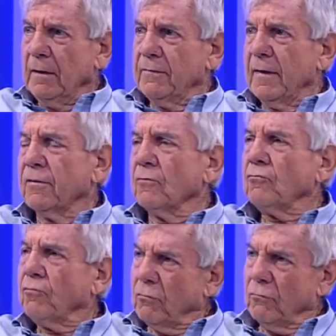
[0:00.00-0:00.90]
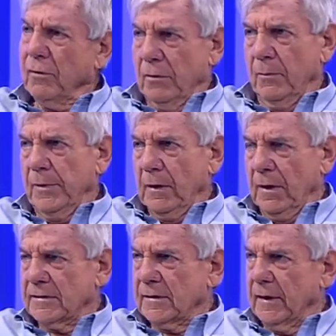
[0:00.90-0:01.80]
is that the children are being
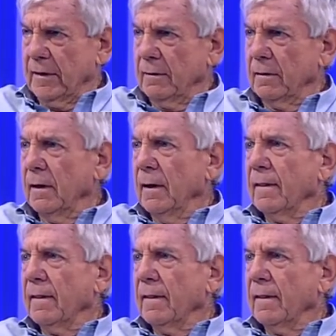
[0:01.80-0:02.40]
isolated,